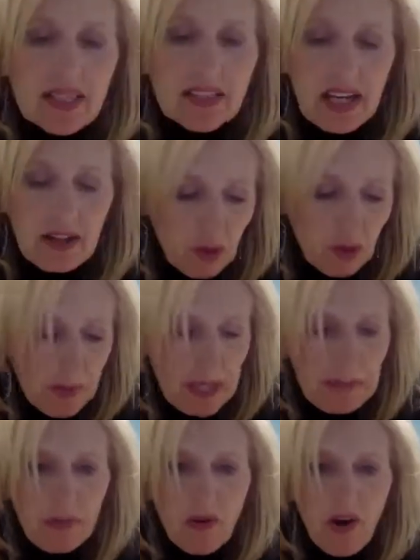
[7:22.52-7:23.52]
several
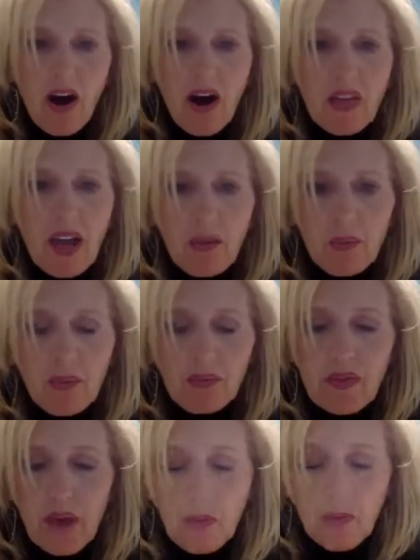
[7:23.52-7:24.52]
people on that
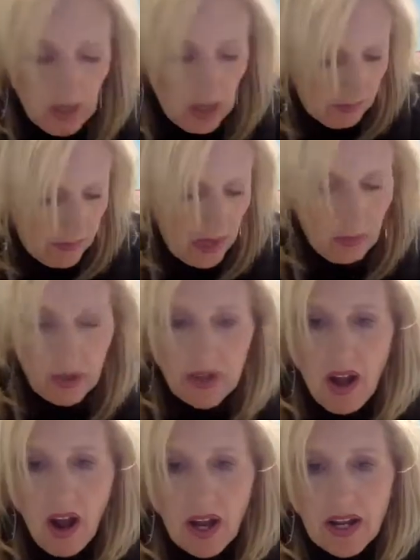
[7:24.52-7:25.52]
they were
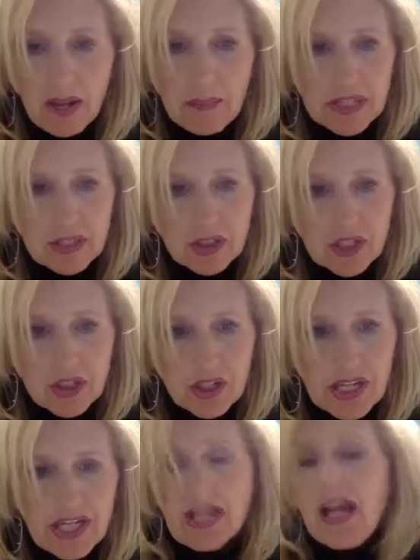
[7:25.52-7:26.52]
not at Beach
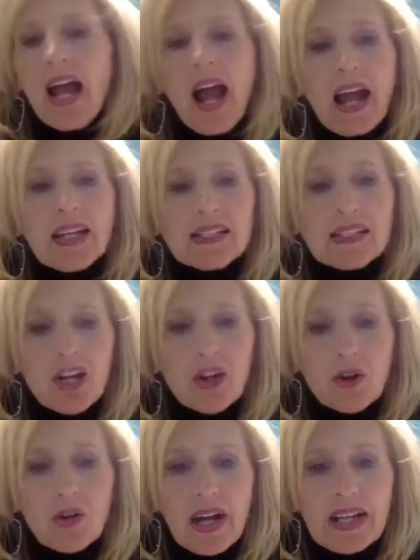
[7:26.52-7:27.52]
Retreat, and
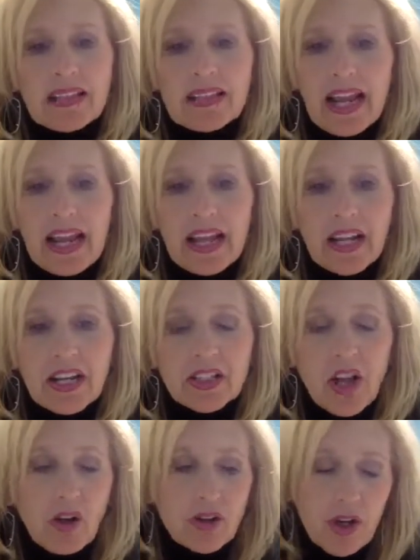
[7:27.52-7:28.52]
so like they
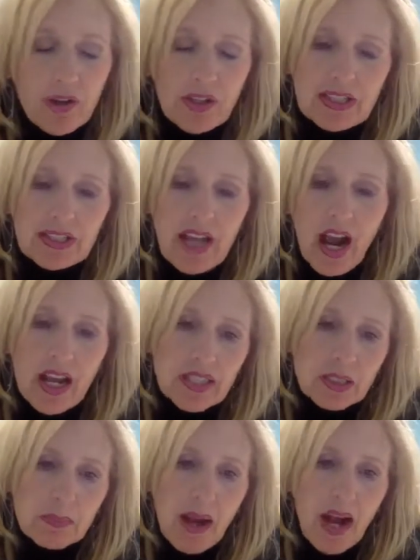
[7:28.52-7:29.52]
don't know the
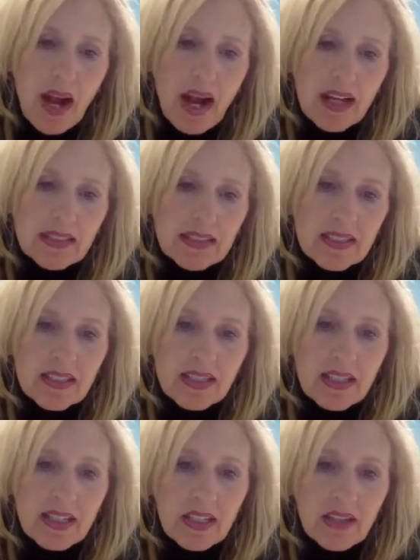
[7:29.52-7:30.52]
science behind
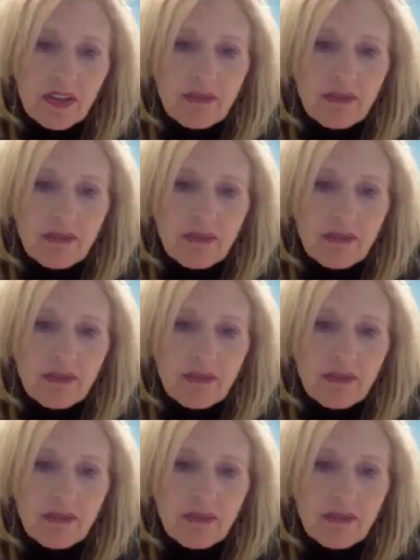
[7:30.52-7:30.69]
the